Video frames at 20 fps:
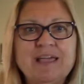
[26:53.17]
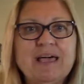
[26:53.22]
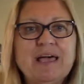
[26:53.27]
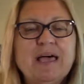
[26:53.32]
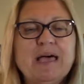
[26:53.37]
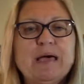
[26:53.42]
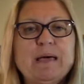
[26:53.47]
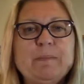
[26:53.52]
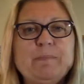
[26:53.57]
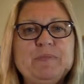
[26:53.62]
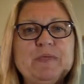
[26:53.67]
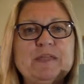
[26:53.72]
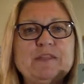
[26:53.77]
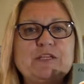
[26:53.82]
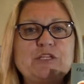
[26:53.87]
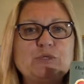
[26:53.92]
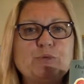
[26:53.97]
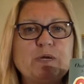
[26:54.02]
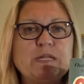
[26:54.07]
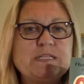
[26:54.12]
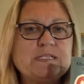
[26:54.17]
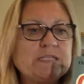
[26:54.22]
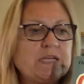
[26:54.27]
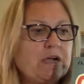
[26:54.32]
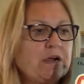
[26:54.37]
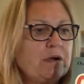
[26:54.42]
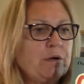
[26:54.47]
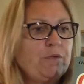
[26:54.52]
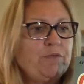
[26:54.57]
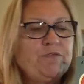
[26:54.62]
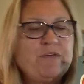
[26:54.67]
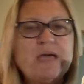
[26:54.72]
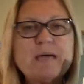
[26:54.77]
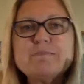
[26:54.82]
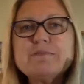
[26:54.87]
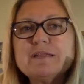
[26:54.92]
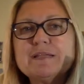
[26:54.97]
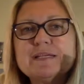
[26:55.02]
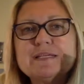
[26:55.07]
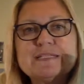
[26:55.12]
And the duets are
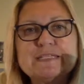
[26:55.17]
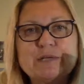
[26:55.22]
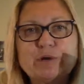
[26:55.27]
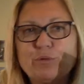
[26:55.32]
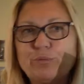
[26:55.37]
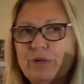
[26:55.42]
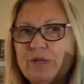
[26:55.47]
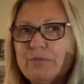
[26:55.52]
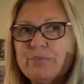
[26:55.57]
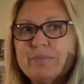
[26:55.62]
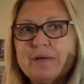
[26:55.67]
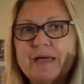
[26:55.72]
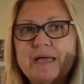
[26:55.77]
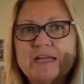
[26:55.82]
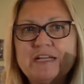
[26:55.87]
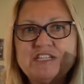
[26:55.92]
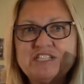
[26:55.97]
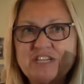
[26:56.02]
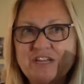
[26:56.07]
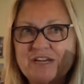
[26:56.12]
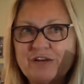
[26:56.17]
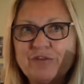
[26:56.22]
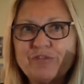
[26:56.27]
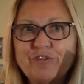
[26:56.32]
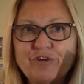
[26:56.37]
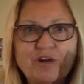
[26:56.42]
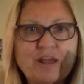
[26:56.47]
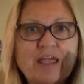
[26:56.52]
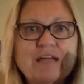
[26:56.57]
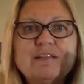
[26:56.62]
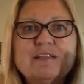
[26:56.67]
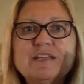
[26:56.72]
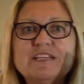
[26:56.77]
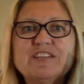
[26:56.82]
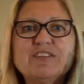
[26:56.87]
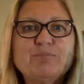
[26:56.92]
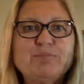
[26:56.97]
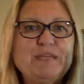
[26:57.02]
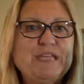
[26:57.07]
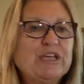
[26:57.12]
fabulous. They're written by Jennifer Eklund
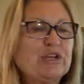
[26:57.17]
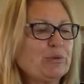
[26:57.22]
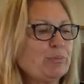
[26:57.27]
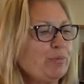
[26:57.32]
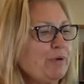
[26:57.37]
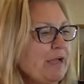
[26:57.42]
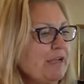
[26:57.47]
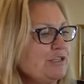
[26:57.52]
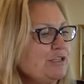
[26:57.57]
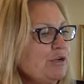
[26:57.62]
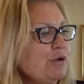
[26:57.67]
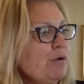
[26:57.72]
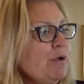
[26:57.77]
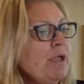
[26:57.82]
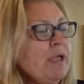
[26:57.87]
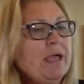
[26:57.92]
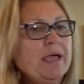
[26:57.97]
of Piano Pronto.